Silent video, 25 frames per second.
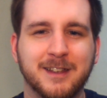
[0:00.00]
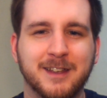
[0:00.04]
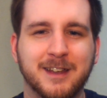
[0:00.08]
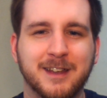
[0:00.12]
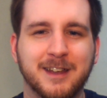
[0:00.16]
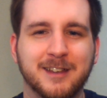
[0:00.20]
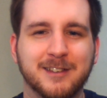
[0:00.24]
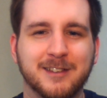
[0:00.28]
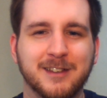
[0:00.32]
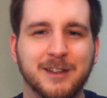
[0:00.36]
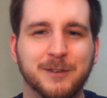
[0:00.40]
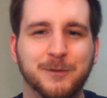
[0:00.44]

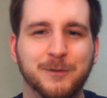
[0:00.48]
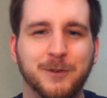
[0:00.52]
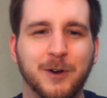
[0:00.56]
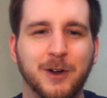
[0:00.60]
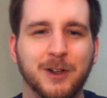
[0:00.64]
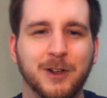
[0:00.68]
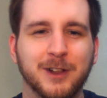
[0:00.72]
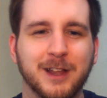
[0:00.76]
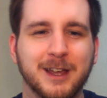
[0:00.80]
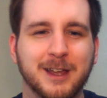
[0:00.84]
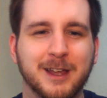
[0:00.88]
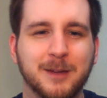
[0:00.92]
as they
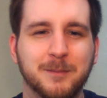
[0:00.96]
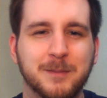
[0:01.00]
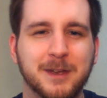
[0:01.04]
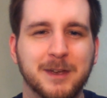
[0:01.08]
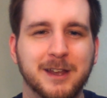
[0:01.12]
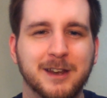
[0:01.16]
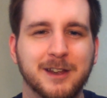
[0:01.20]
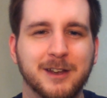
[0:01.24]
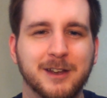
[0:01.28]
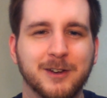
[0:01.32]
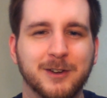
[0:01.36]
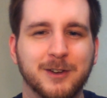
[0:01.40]
fall like a
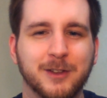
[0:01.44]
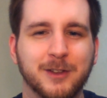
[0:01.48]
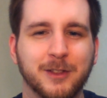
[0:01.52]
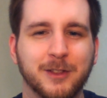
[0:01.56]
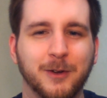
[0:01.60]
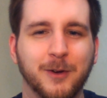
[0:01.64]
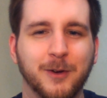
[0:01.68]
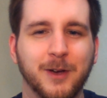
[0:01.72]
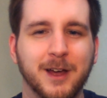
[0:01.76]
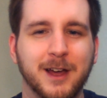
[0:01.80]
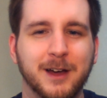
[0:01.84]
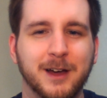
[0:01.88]
meteor to the
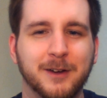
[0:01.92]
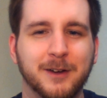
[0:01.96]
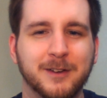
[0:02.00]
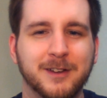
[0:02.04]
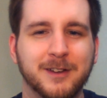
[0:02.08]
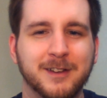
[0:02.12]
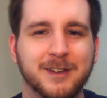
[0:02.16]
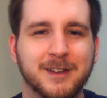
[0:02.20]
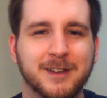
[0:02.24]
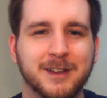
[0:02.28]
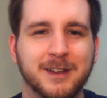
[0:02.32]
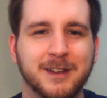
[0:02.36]

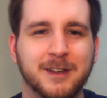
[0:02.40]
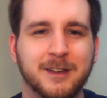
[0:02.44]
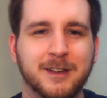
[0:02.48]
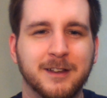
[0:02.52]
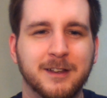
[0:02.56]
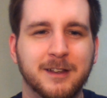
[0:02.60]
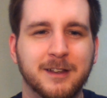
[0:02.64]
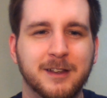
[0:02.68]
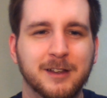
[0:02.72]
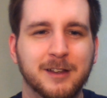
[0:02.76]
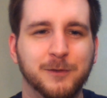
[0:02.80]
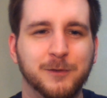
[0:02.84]
ground.
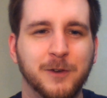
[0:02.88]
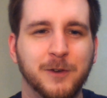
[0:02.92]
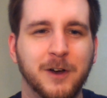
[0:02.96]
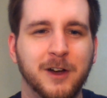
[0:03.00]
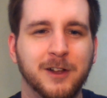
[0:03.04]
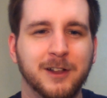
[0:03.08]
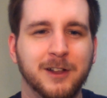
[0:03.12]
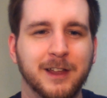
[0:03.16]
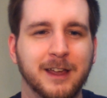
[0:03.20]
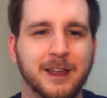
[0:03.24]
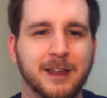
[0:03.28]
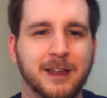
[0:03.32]
He's
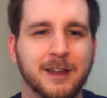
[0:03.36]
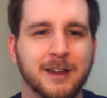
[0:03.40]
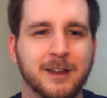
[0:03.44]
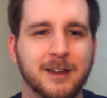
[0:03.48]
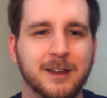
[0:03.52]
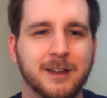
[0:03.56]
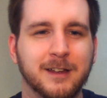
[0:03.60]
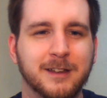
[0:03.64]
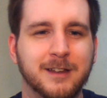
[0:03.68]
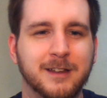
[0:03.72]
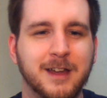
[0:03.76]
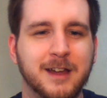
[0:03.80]
falling.
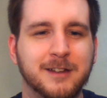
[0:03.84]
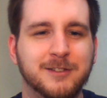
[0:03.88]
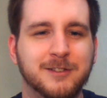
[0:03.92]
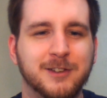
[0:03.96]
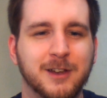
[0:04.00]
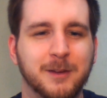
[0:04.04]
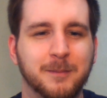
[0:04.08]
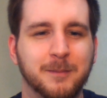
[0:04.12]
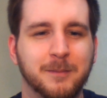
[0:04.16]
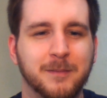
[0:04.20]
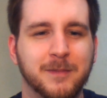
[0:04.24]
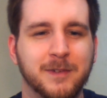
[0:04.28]
Catch
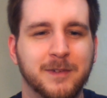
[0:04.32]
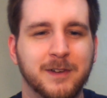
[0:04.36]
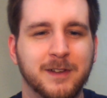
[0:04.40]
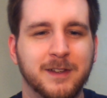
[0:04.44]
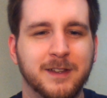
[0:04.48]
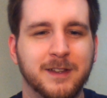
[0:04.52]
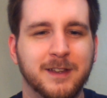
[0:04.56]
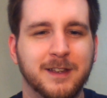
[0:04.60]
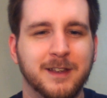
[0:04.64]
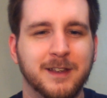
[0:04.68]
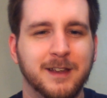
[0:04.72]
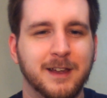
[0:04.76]
him.
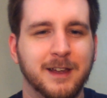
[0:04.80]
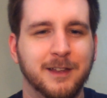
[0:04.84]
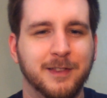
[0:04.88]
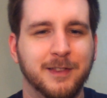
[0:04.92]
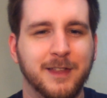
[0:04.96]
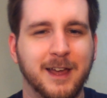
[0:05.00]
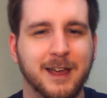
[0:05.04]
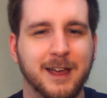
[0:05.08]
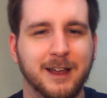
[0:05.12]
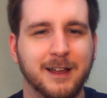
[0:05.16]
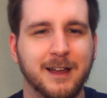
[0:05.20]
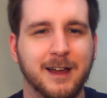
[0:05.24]

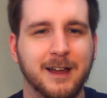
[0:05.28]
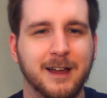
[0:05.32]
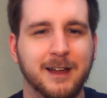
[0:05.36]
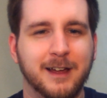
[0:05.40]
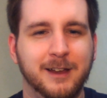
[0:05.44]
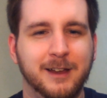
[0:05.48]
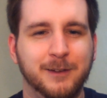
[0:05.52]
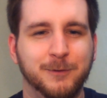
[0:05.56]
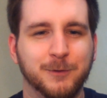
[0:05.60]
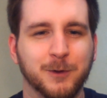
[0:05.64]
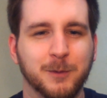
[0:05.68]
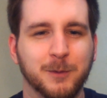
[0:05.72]
And that
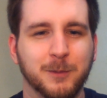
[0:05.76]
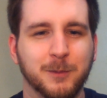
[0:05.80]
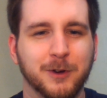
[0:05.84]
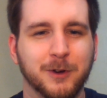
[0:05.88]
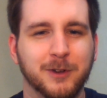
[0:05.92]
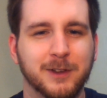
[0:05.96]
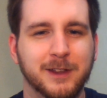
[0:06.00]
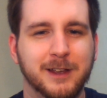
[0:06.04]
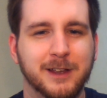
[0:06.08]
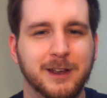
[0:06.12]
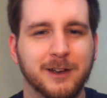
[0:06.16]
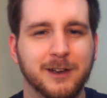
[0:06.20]
guy from
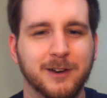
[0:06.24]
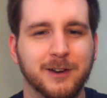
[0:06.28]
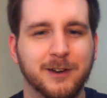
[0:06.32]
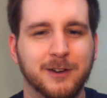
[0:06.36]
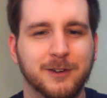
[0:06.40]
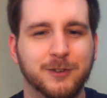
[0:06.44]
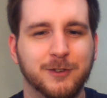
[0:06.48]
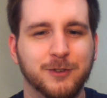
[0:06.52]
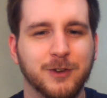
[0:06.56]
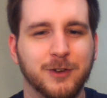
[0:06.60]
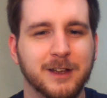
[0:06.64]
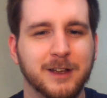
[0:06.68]
earlier
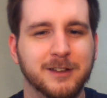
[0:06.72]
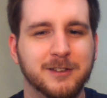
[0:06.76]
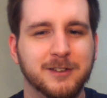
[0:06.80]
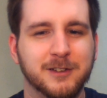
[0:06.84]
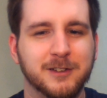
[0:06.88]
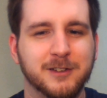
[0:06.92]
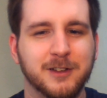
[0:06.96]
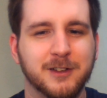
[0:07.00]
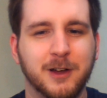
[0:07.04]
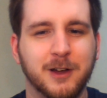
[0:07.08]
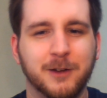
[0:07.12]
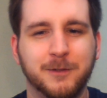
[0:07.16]
tries
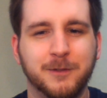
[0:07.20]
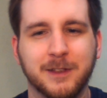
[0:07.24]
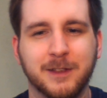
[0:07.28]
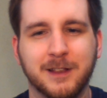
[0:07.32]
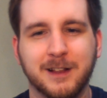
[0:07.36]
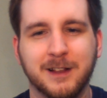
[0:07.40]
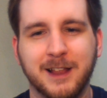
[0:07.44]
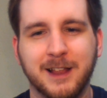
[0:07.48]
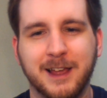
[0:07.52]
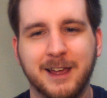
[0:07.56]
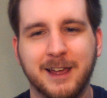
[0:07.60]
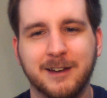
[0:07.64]
to
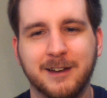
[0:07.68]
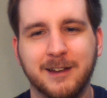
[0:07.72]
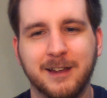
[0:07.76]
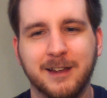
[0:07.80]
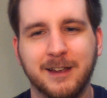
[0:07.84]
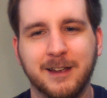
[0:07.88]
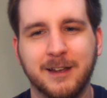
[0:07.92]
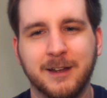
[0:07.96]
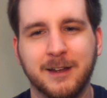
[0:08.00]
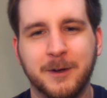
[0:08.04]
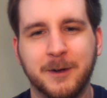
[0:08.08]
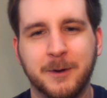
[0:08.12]
soften the
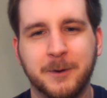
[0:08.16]
landing